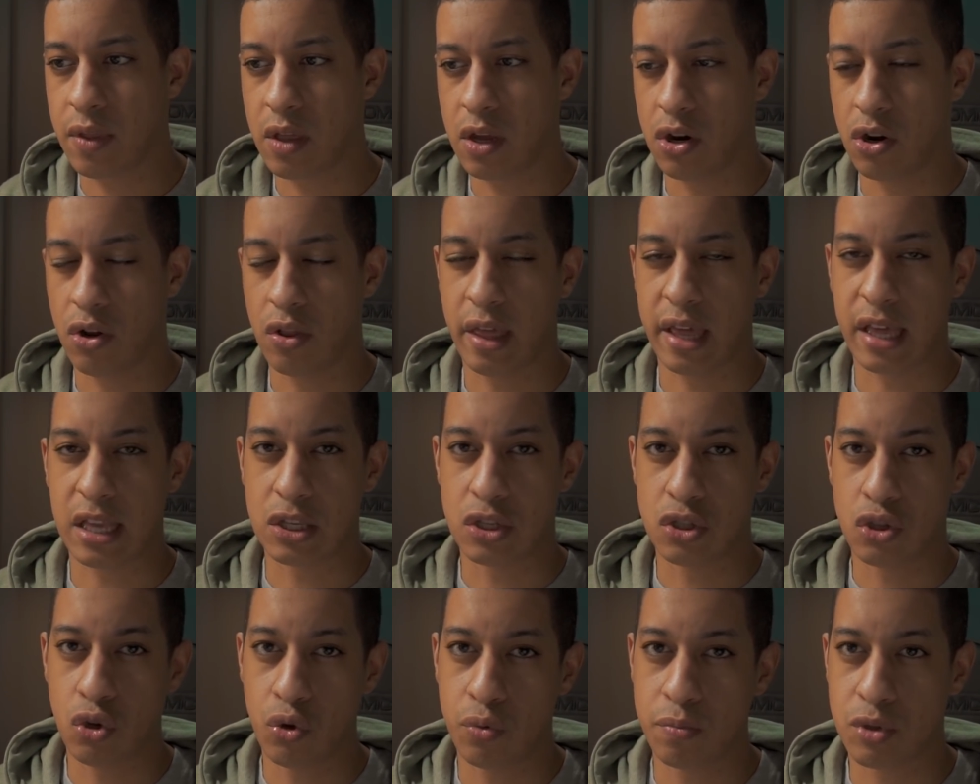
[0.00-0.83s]
or like
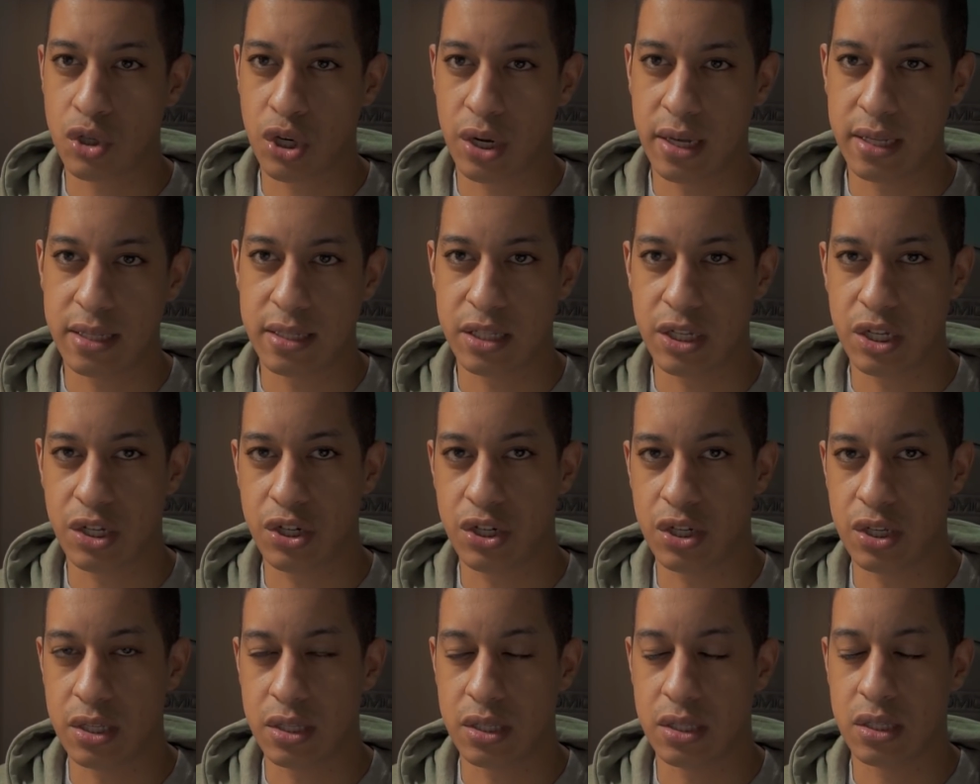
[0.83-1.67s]
zoom
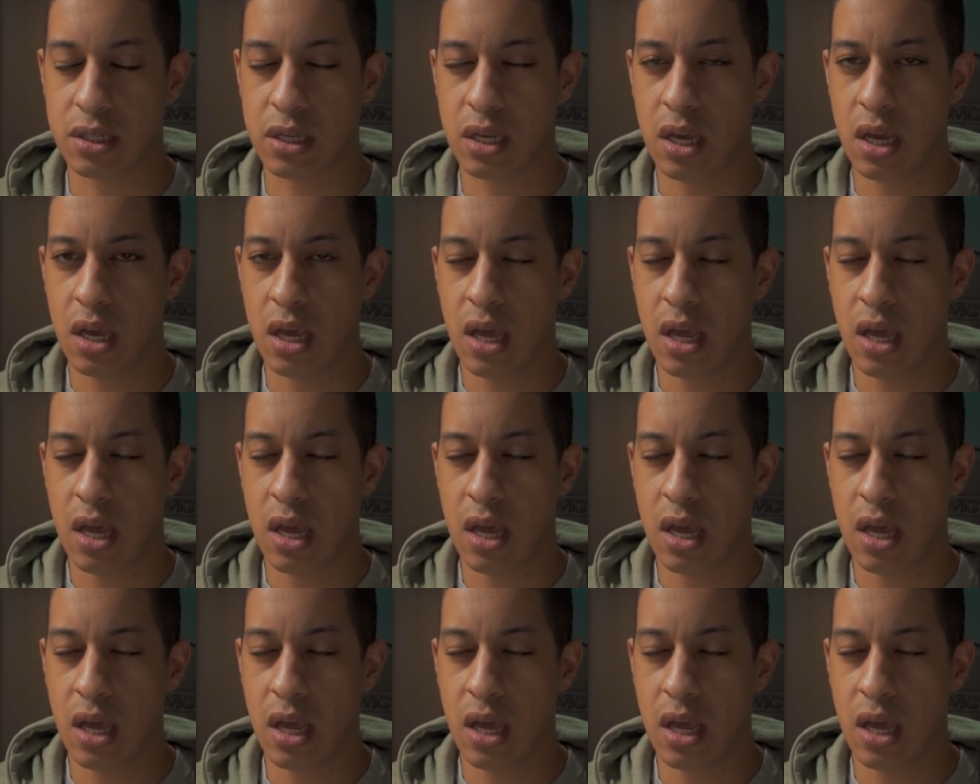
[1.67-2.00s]
transitions